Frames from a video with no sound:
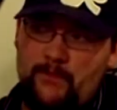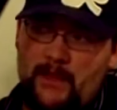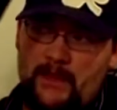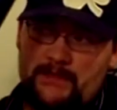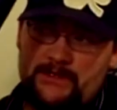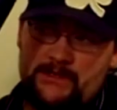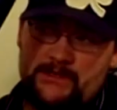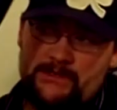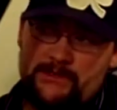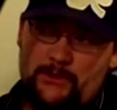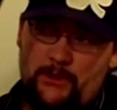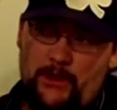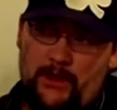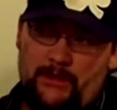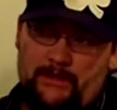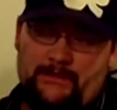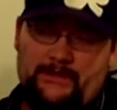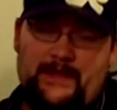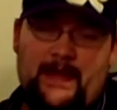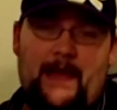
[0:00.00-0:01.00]
and just go ahead
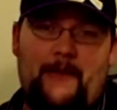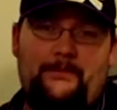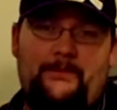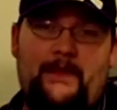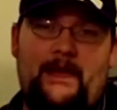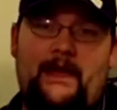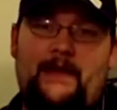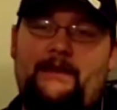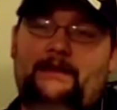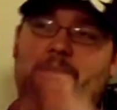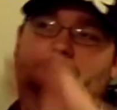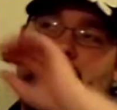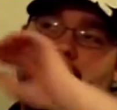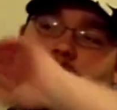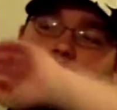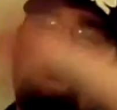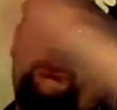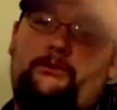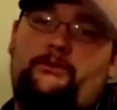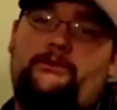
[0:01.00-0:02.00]
and tap that, and it
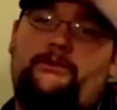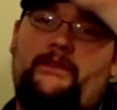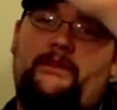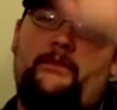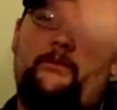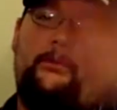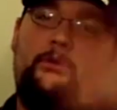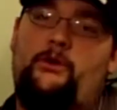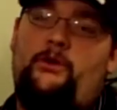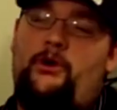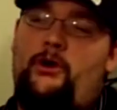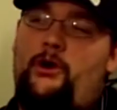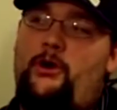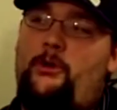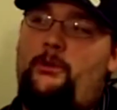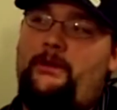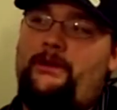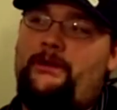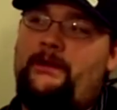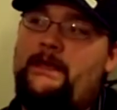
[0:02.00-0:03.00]
will send the bolt
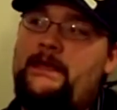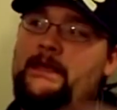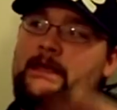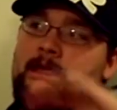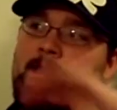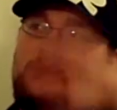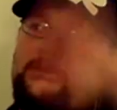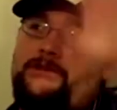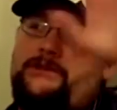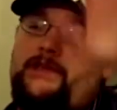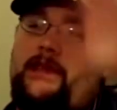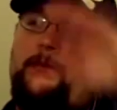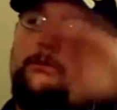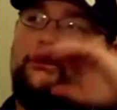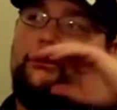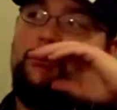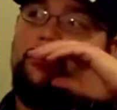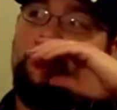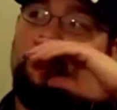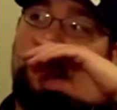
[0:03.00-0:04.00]
home and
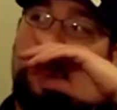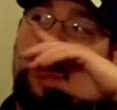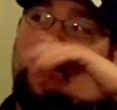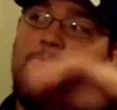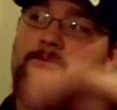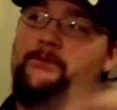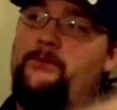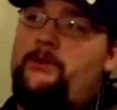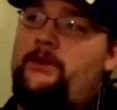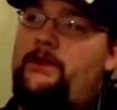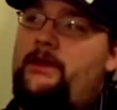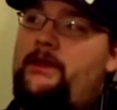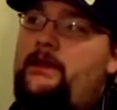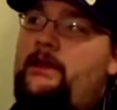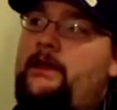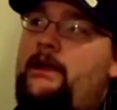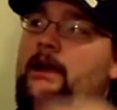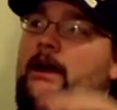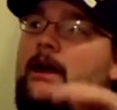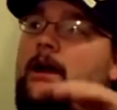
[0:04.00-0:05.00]
chamber a new round for you.
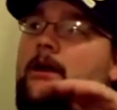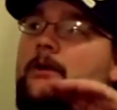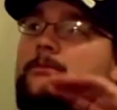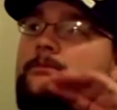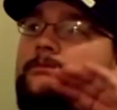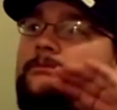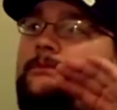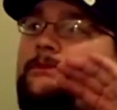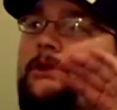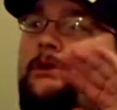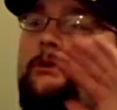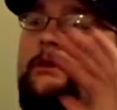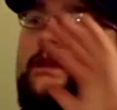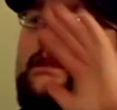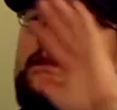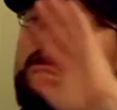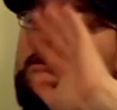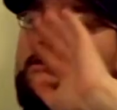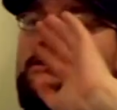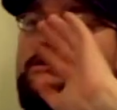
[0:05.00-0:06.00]
No
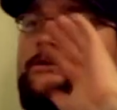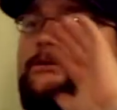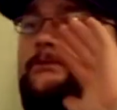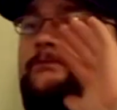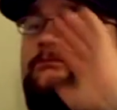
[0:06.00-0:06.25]
need to